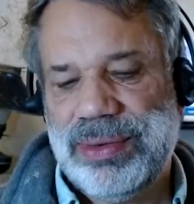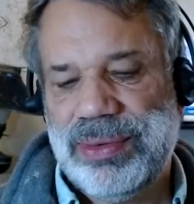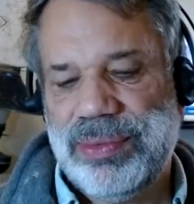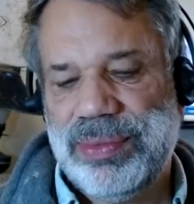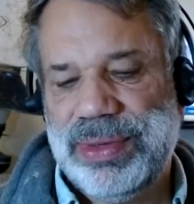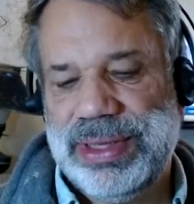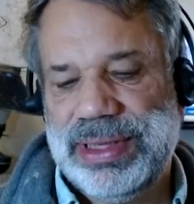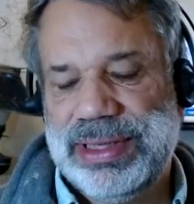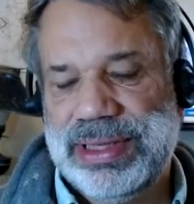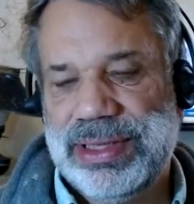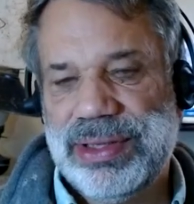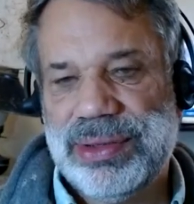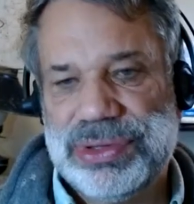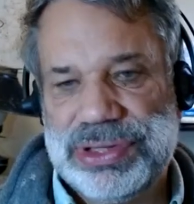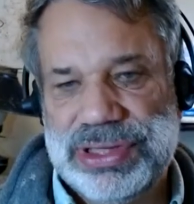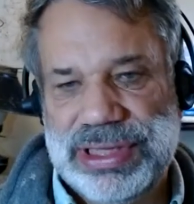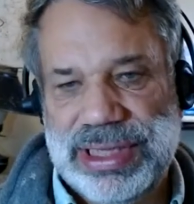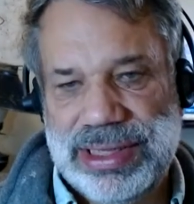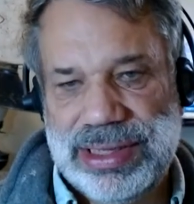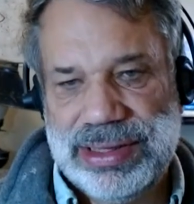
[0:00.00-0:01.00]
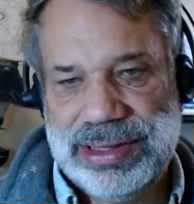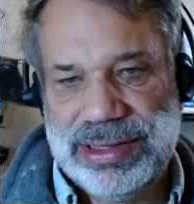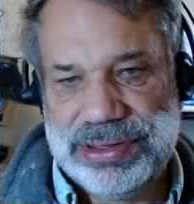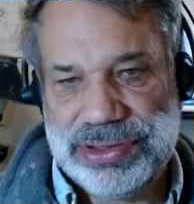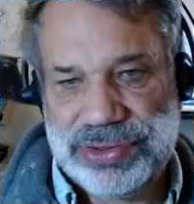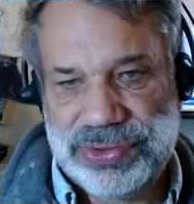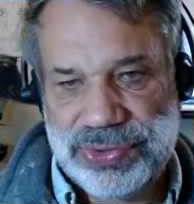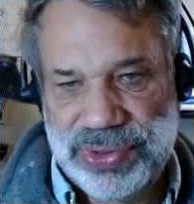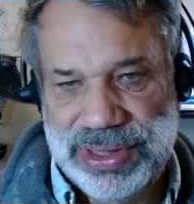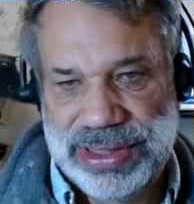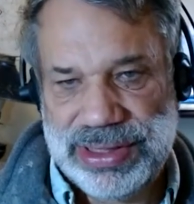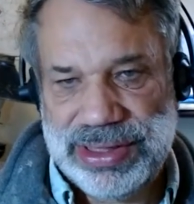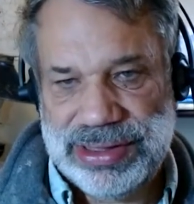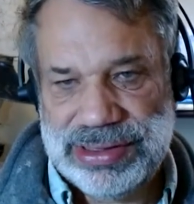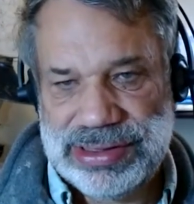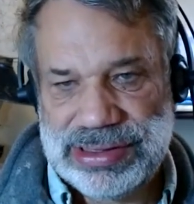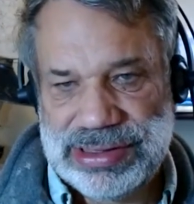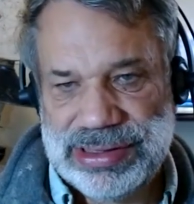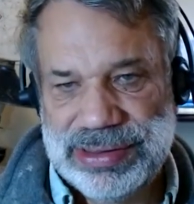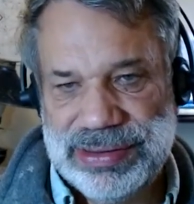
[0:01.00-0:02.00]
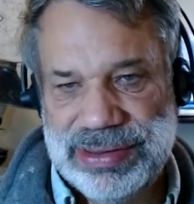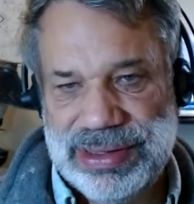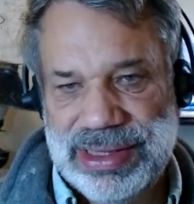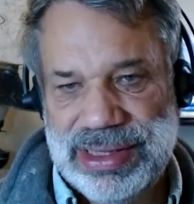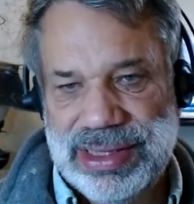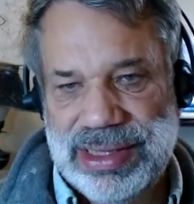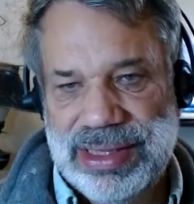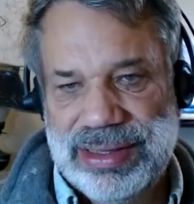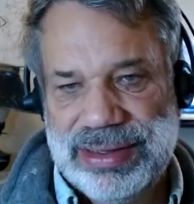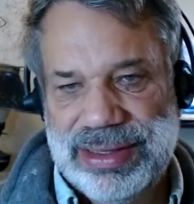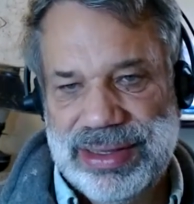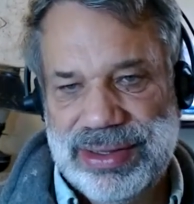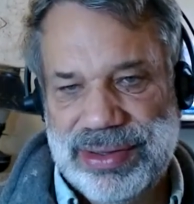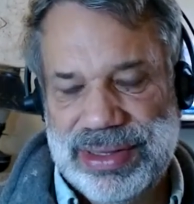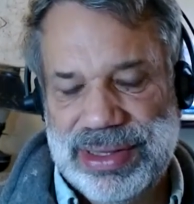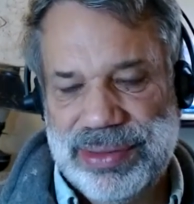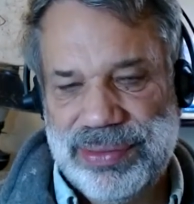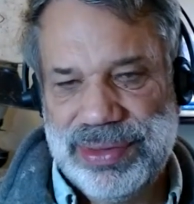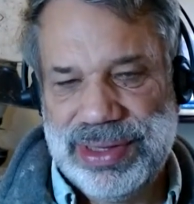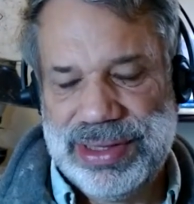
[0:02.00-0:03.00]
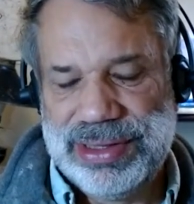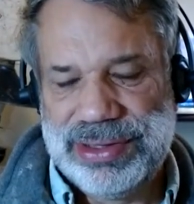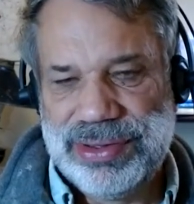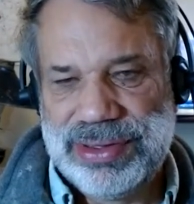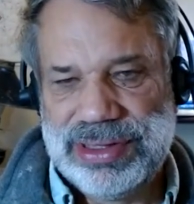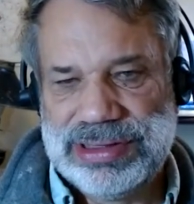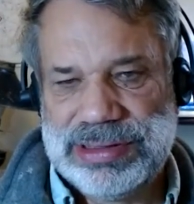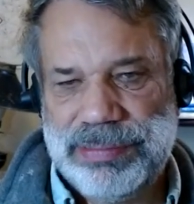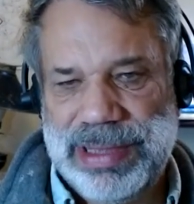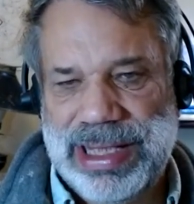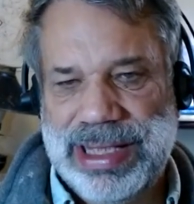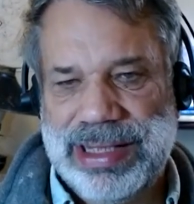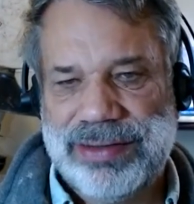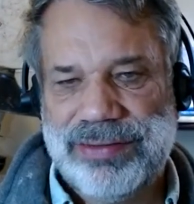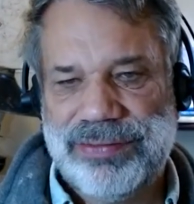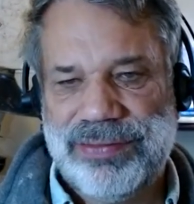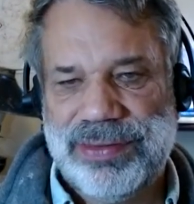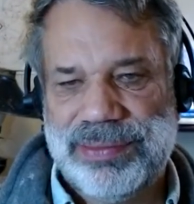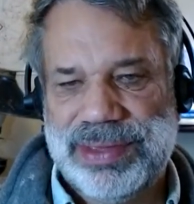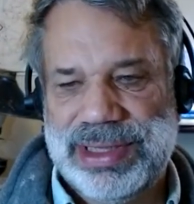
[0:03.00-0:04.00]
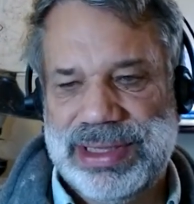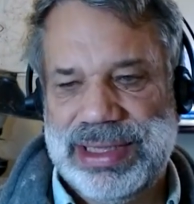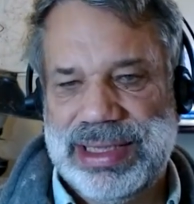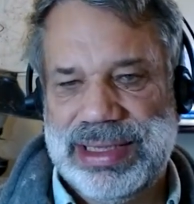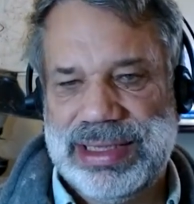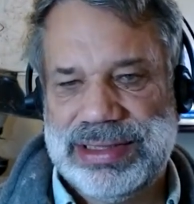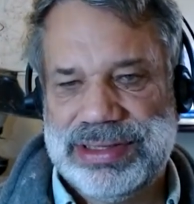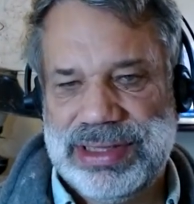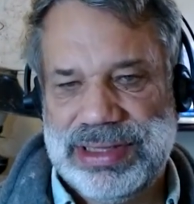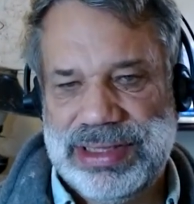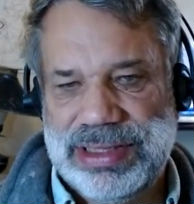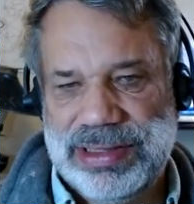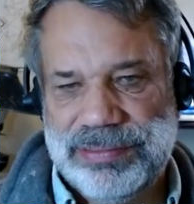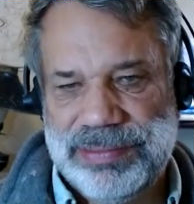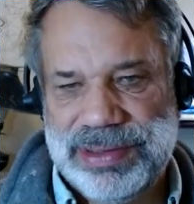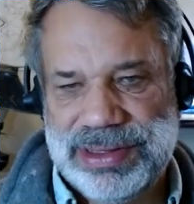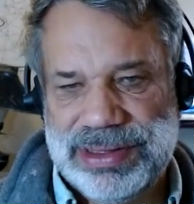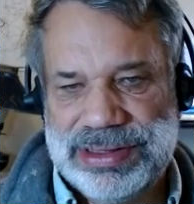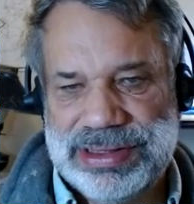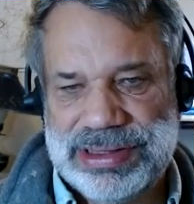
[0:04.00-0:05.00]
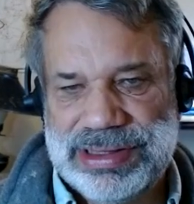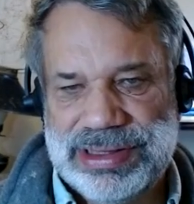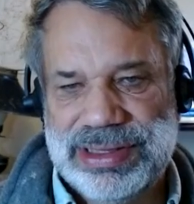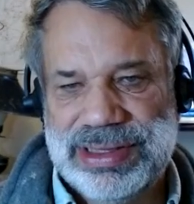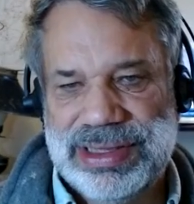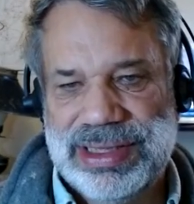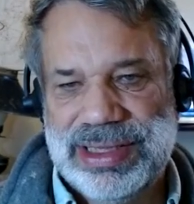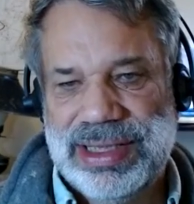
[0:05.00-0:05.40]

negotiated these treaties, that really took us back from the edge of the abyss.